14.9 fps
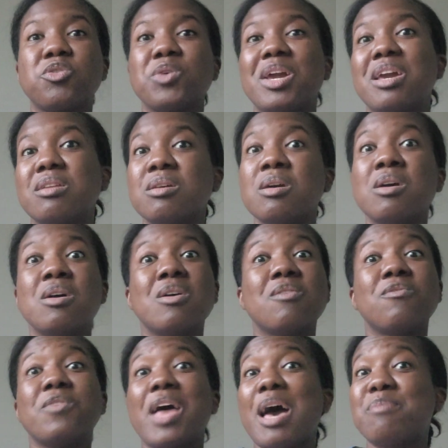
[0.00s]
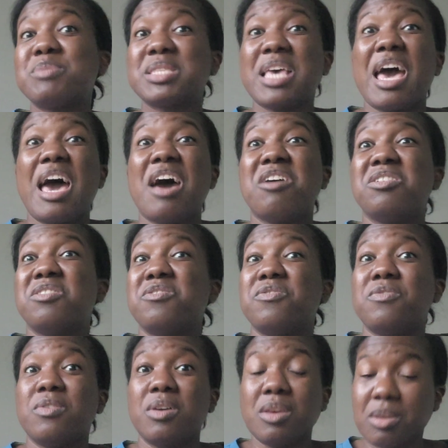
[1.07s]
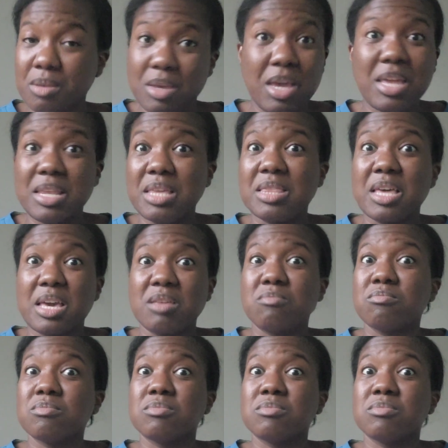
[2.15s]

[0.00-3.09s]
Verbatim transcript: create flaps out of anything.